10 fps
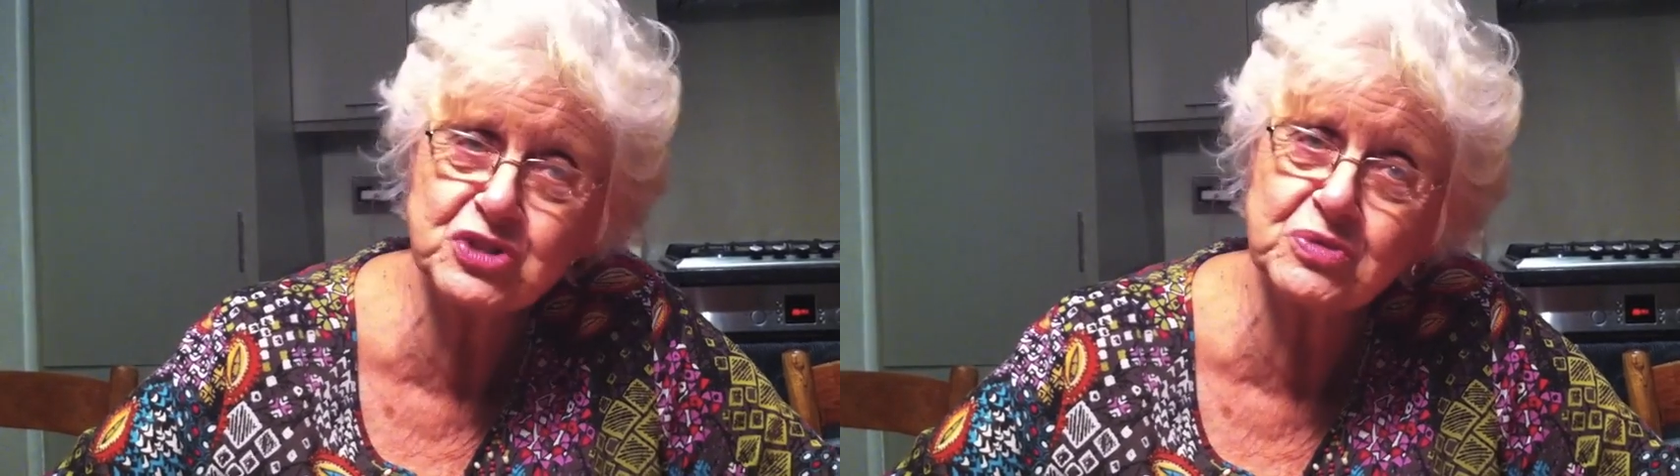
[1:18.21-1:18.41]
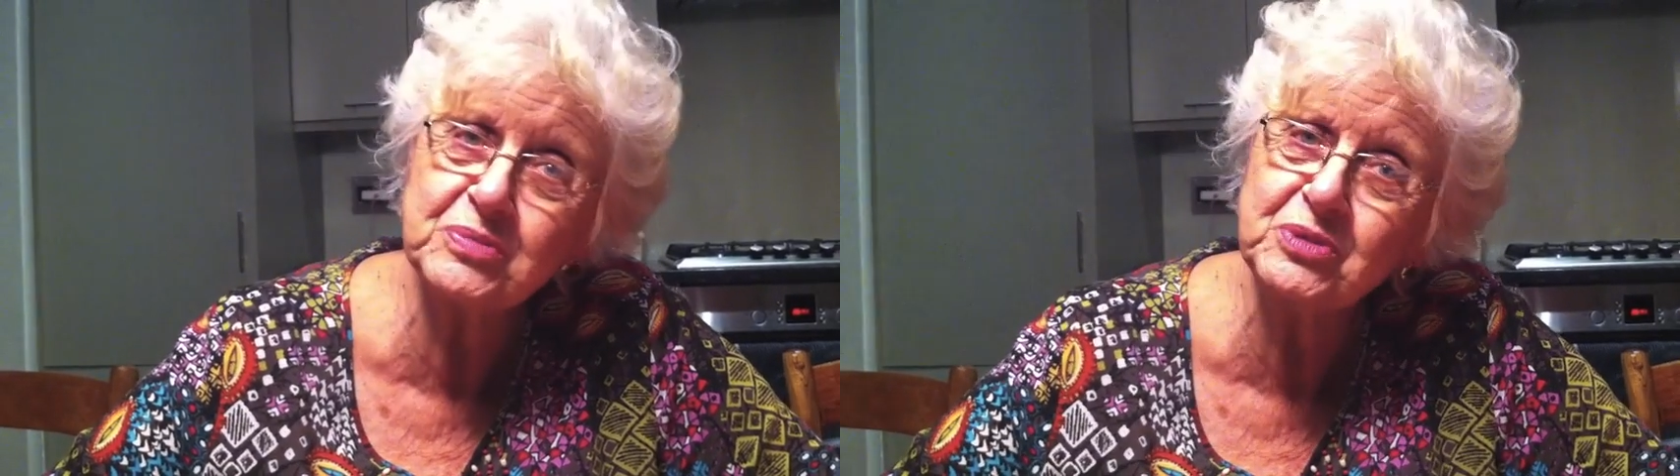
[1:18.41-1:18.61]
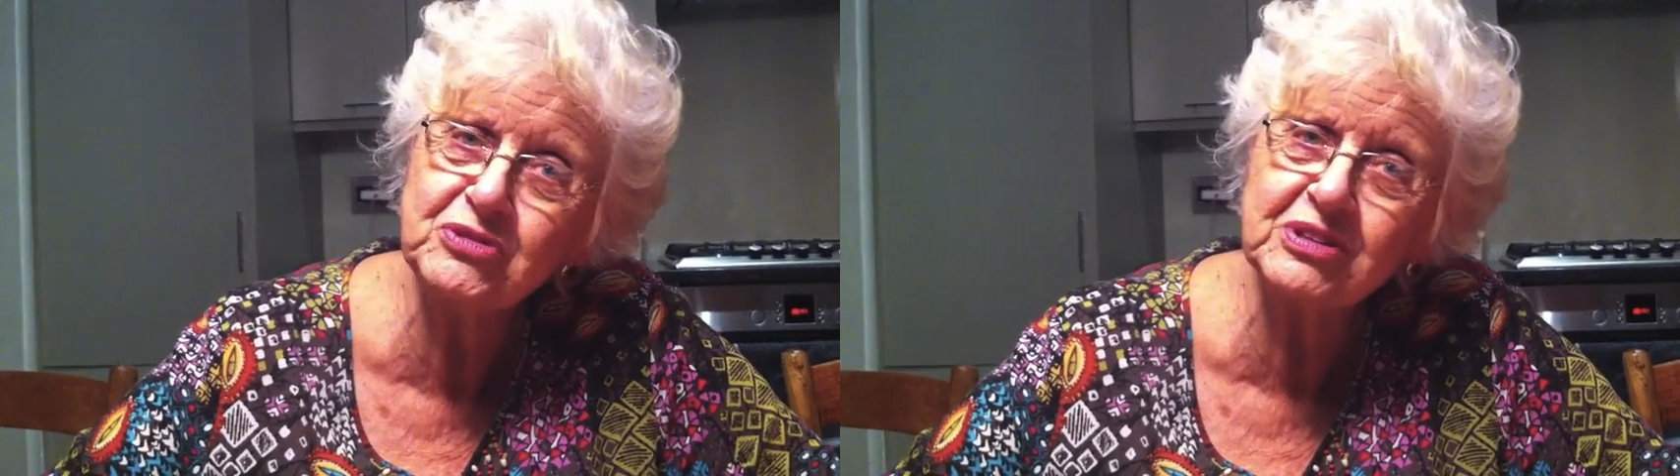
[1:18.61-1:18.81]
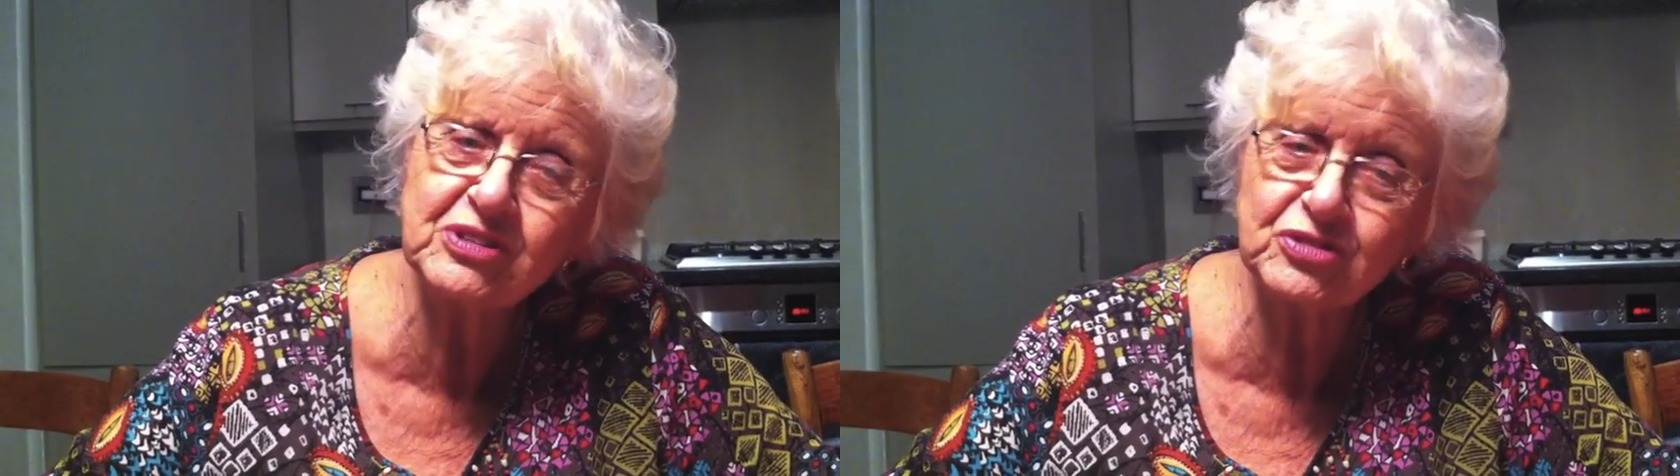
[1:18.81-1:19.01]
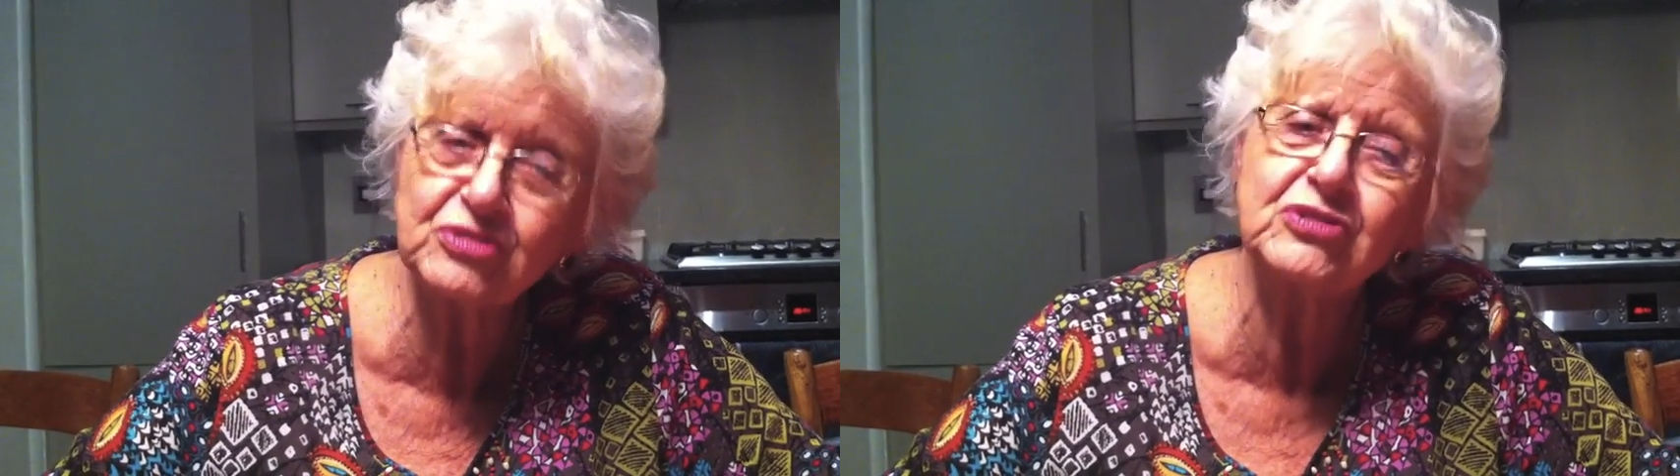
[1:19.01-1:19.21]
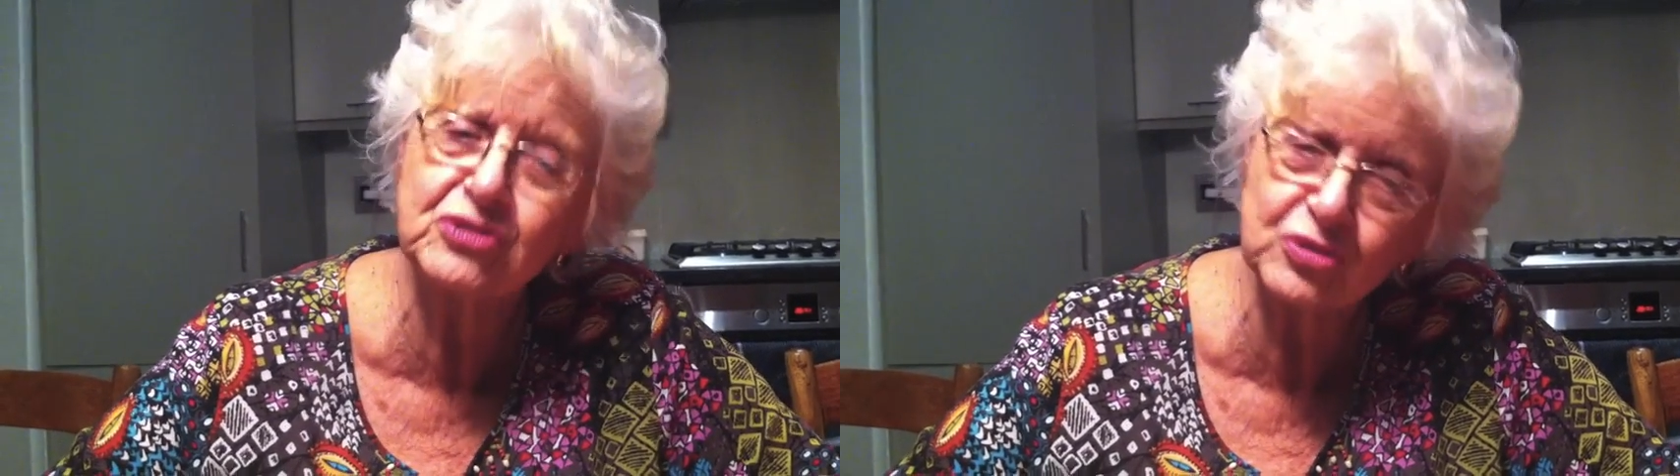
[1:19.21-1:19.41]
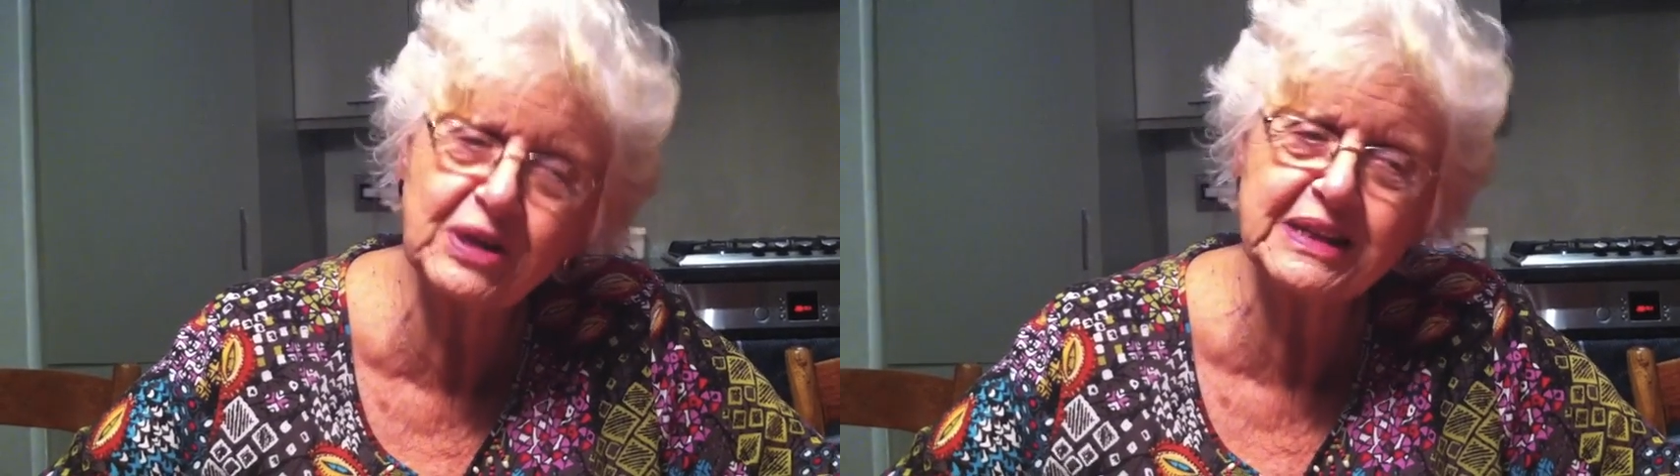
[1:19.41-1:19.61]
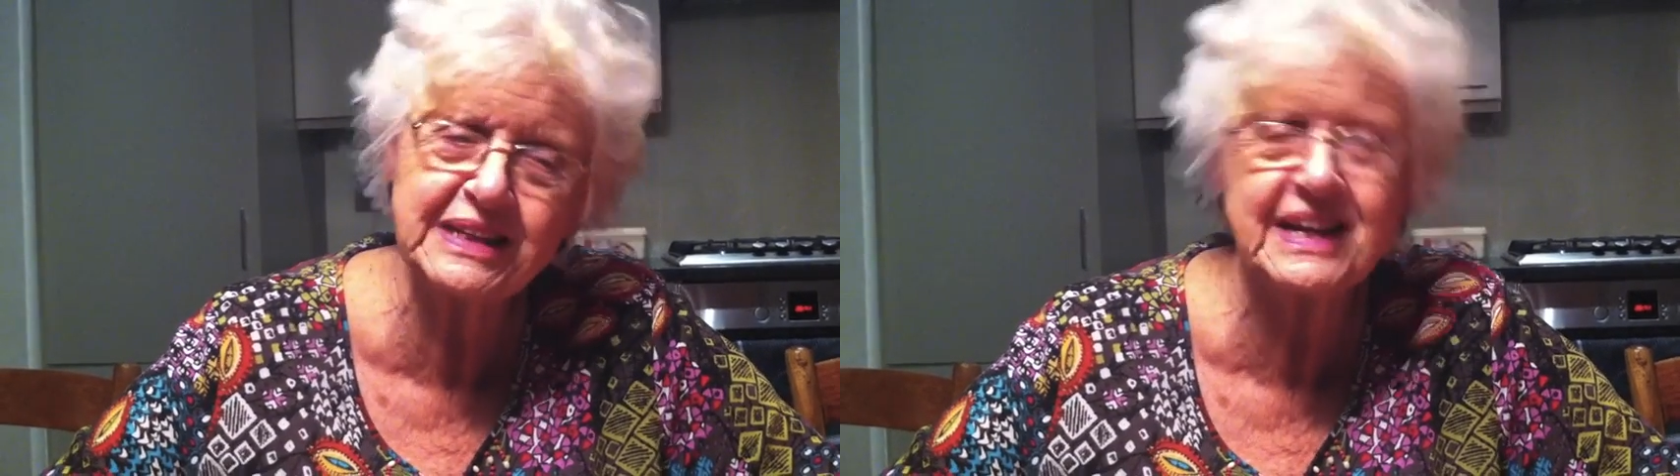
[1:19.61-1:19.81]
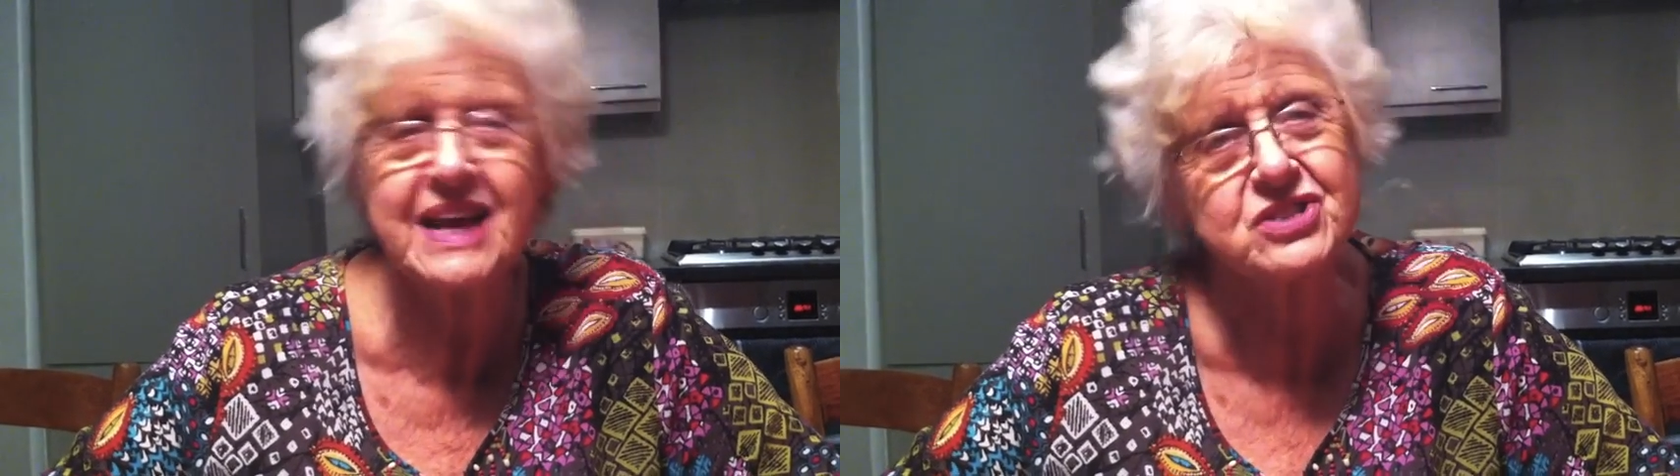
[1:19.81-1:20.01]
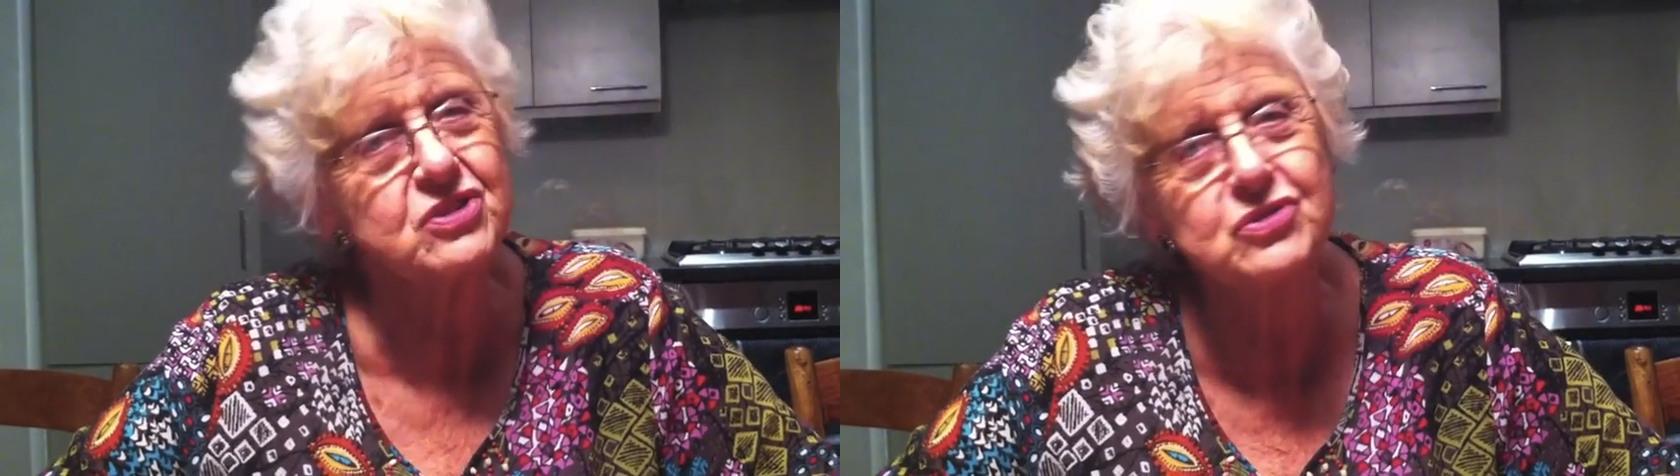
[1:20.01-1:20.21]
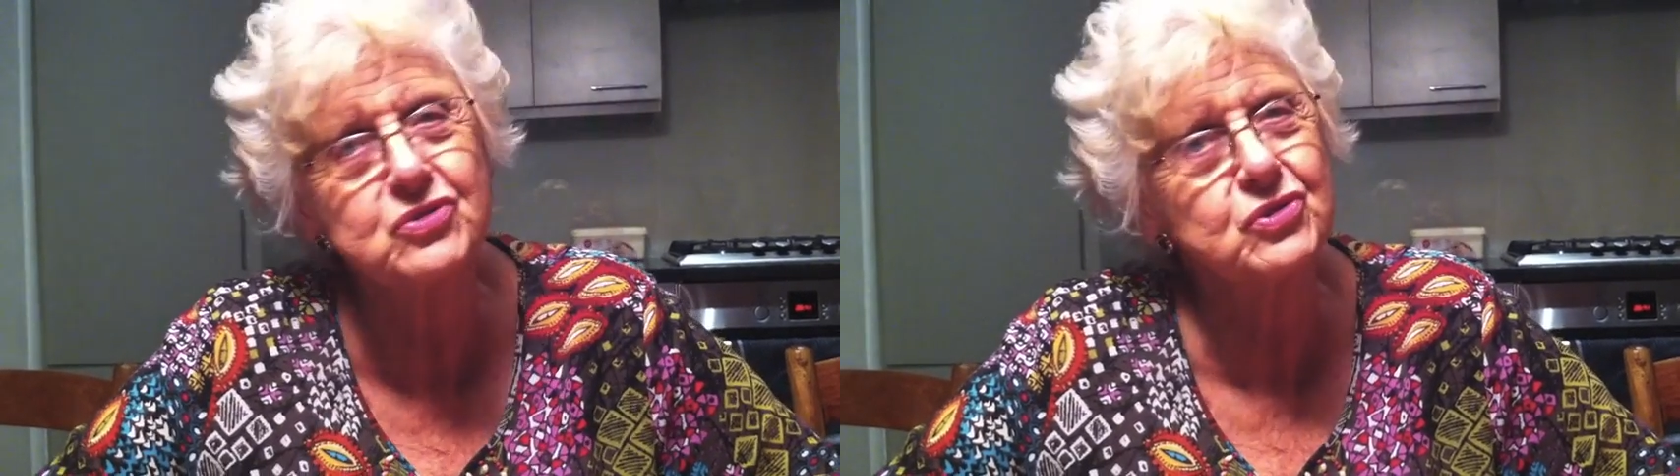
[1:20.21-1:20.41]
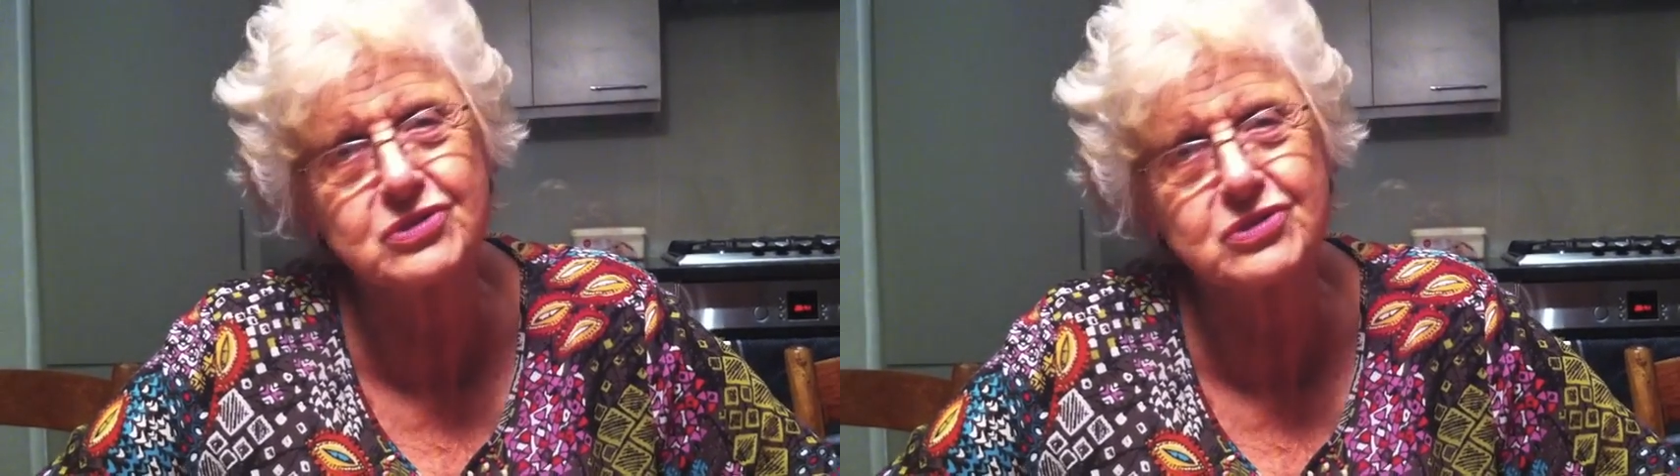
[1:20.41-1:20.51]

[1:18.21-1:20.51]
do with music should join the National Youth